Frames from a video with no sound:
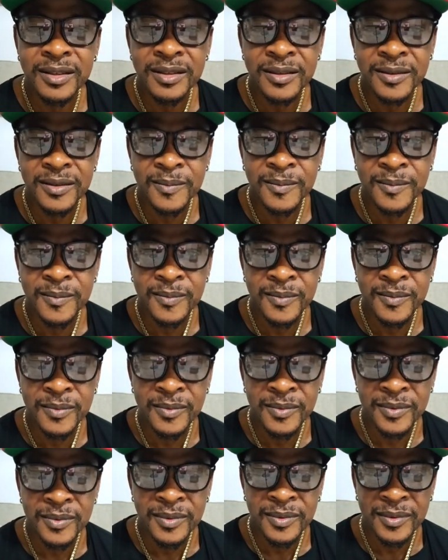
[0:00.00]

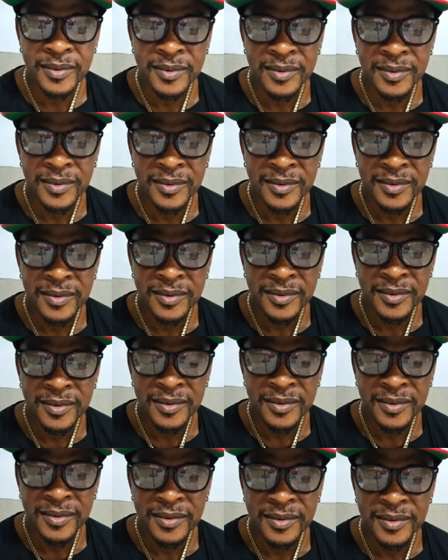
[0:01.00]

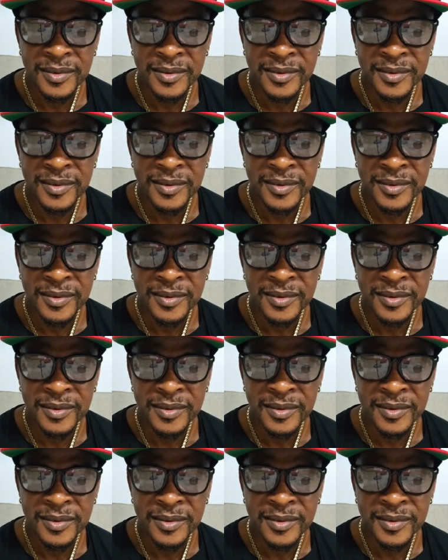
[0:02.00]
[no speech]